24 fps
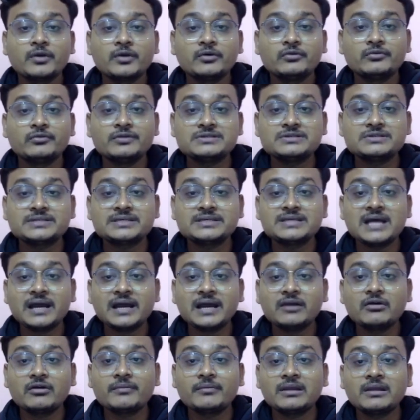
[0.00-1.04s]
who is a young
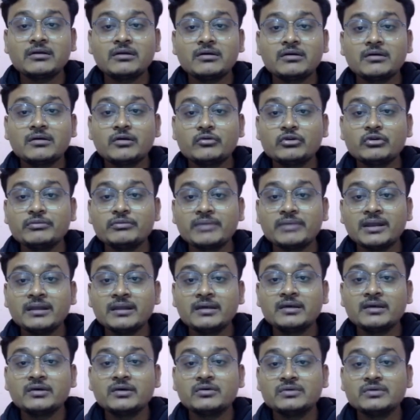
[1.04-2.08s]
woman
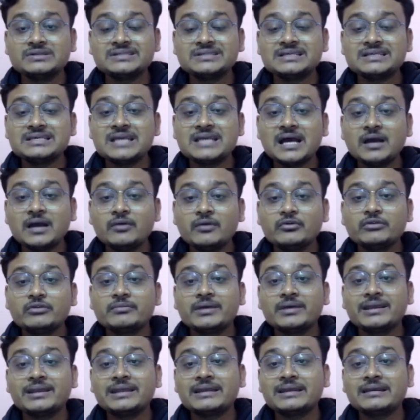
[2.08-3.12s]

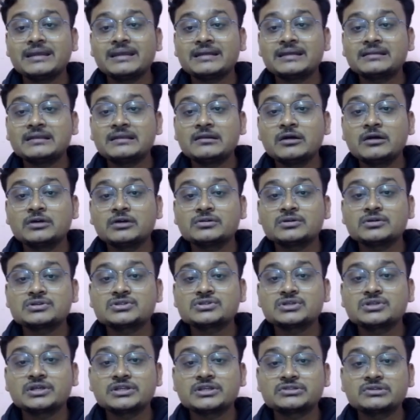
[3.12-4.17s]
in Nathan
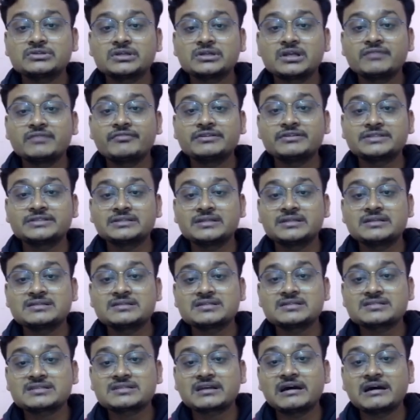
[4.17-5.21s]
Hawthorne's historical fiction, that is the
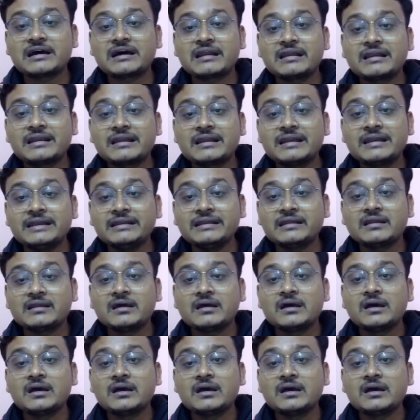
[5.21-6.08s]
Scarlet Letter.